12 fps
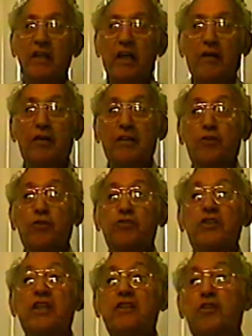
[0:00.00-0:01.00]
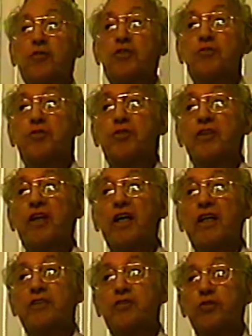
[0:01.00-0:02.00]
And by those days, it was pretty
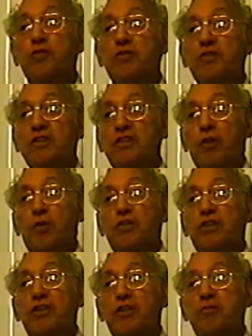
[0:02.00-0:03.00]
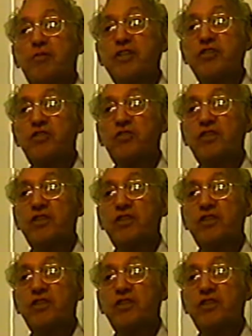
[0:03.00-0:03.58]
hard too. There was the depression here.